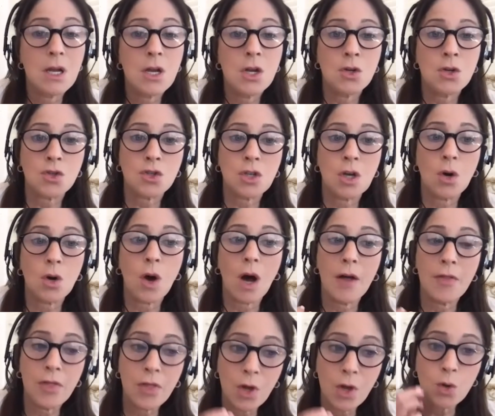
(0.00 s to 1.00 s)
So
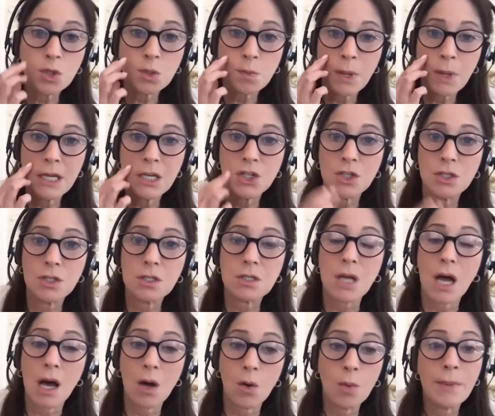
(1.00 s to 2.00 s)
on those patients,
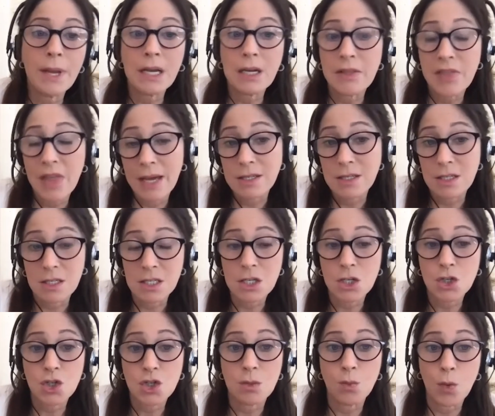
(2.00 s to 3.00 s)
I will make that
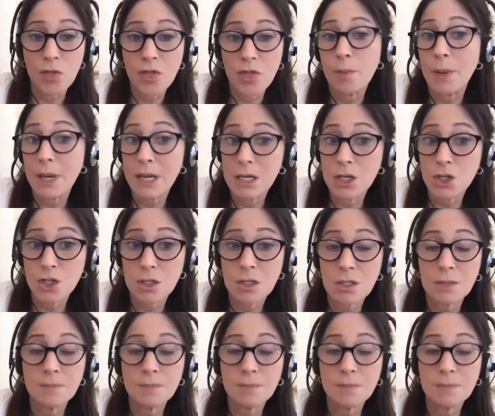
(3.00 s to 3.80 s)
decision with the patient